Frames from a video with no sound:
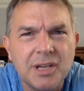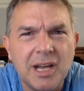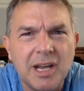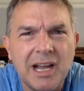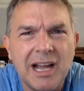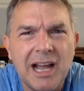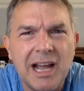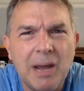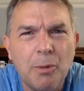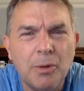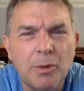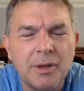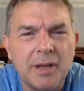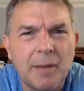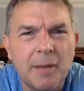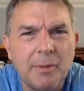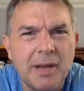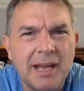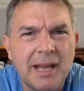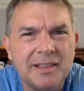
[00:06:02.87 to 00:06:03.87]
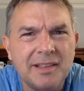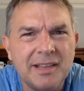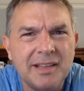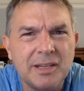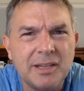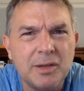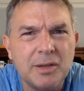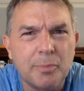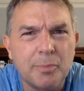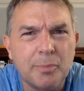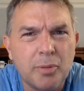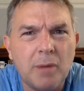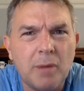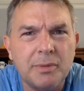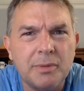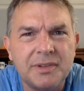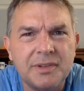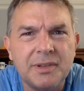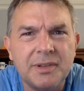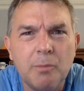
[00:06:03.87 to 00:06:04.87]
Uh, I wouldn't, I mean, I think you
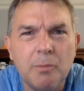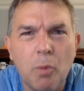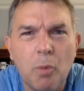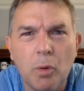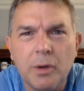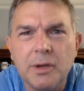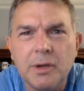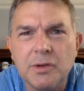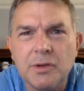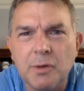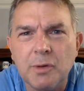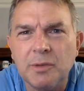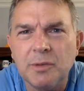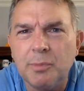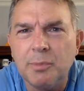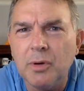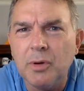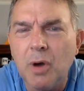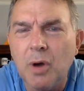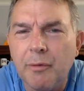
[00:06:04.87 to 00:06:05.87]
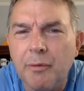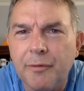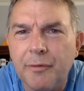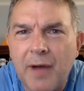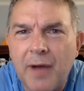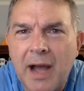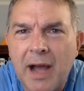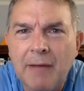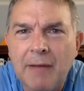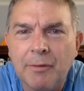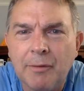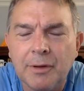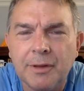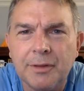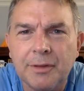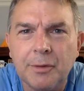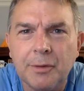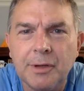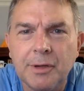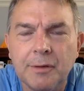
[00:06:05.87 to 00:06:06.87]
probably see mortgage rates below five on a
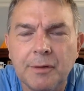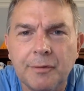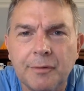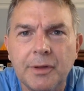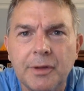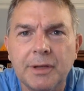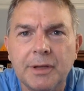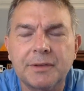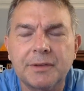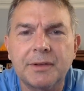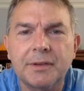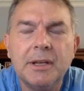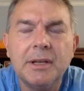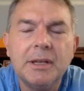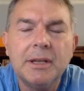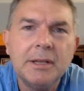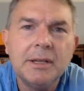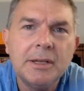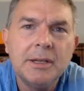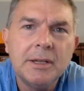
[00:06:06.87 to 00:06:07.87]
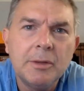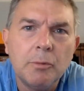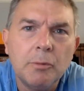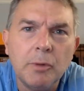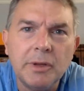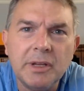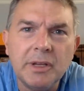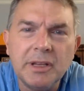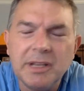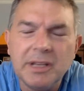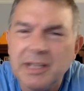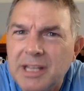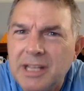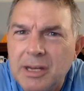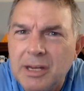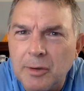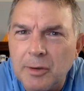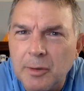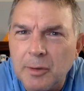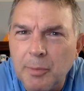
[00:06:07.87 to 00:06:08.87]
30 year fixed within the
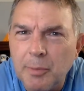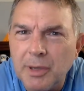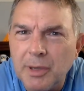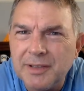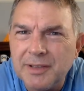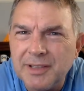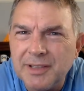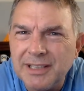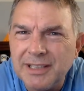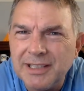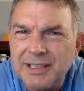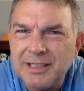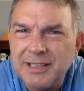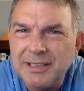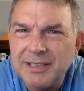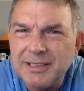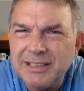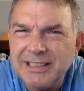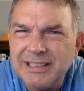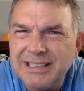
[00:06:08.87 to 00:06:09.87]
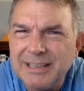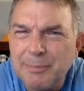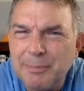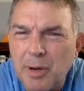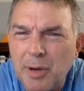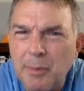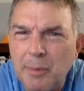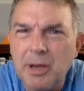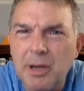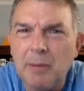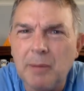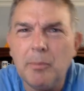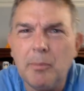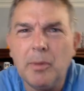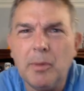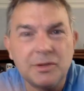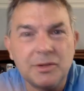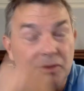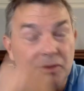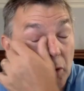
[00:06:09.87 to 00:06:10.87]
year, but uh, eh, probably not
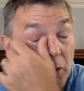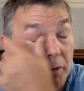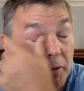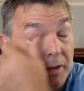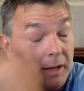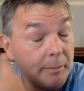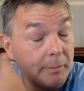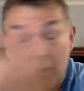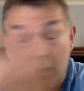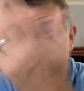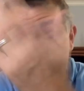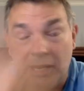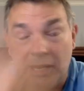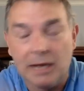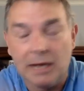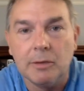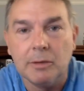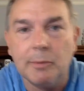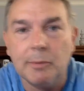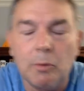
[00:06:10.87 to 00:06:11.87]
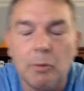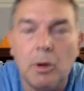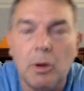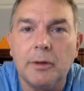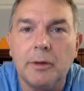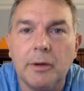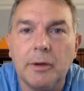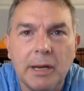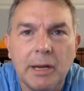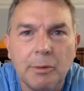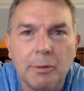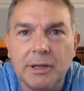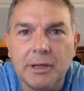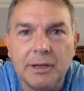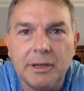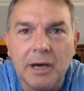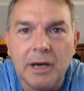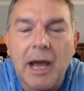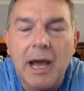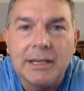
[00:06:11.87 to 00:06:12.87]
much lower than that. But I mean, I could be wrong there. Anyway,
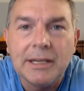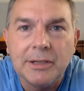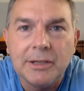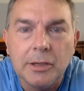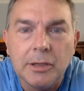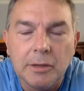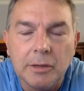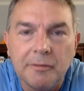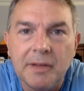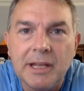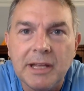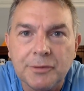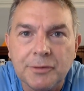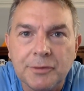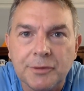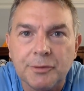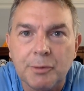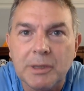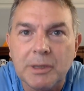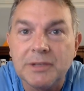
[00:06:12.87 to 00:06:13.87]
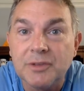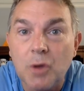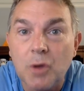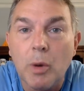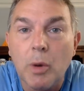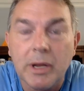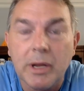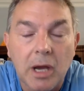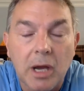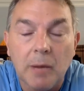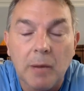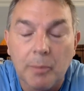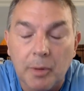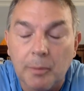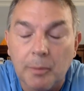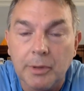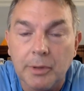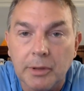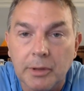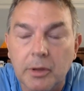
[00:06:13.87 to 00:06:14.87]
the likelihood of interest rates going up
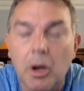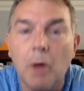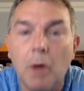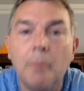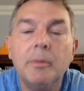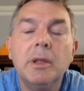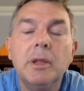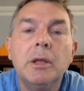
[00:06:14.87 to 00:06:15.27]
are pretty low.